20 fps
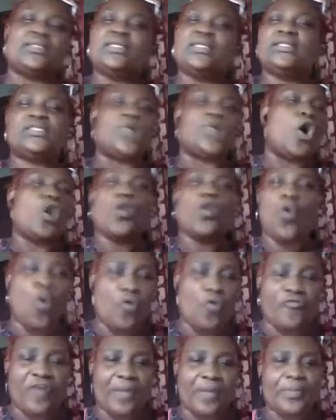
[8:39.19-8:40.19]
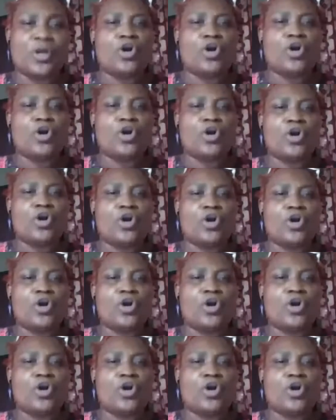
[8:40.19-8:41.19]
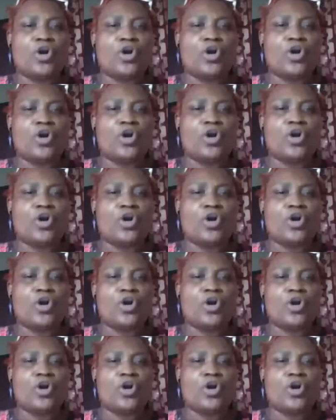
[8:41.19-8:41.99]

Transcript: it's all over because you failed at a particular thing.